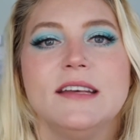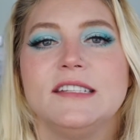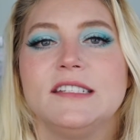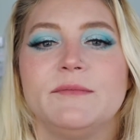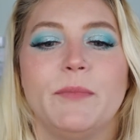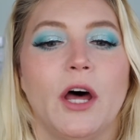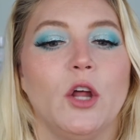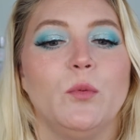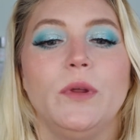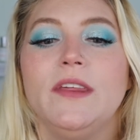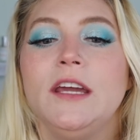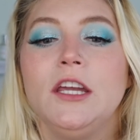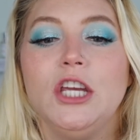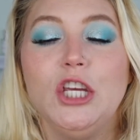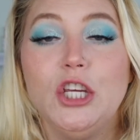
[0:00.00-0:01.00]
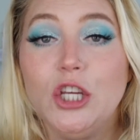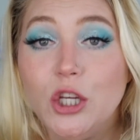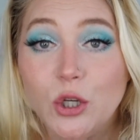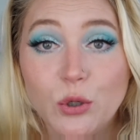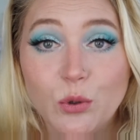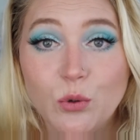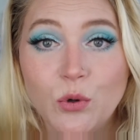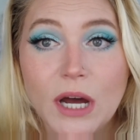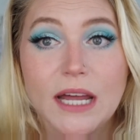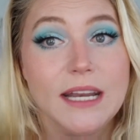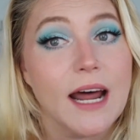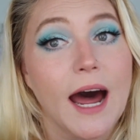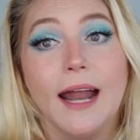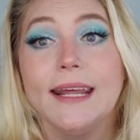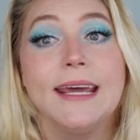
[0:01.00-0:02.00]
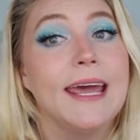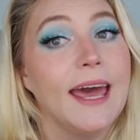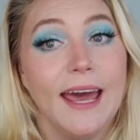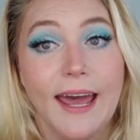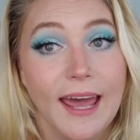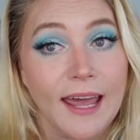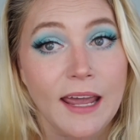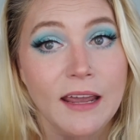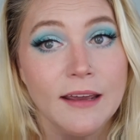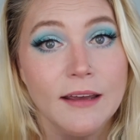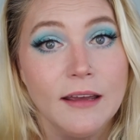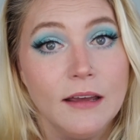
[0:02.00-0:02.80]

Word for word: spelled with a Q, not a K.